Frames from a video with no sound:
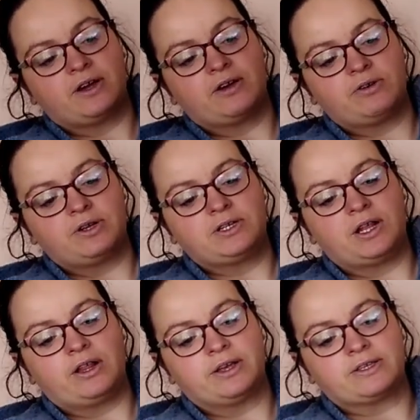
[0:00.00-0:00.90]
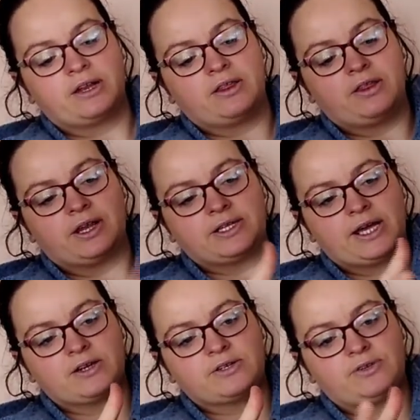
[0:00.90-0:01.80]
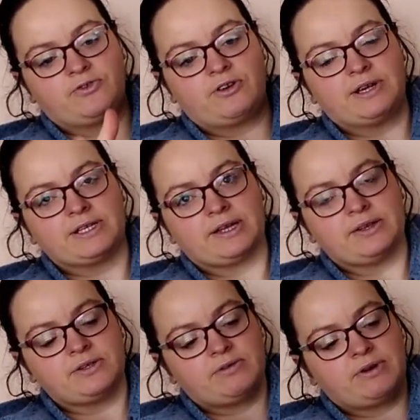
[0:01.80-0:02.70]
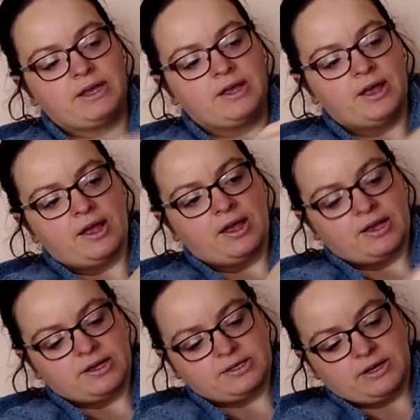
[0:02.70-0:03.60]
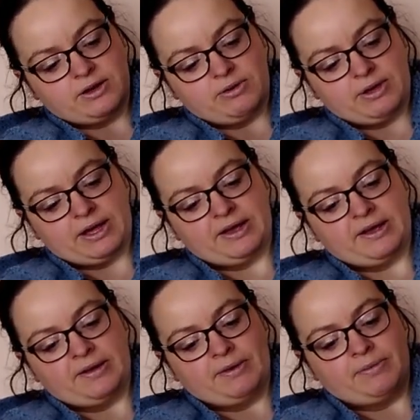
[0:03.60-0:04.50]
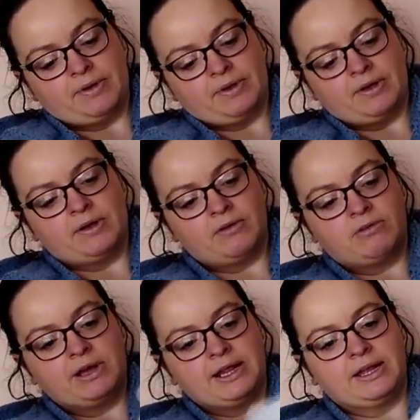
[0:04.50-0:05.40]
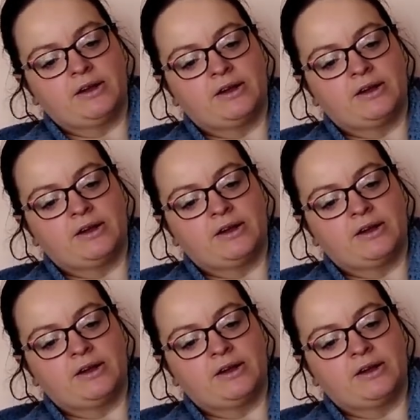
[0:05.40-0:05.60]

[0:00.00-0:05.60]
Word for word: so she likes anything textured for her sensory. So um, really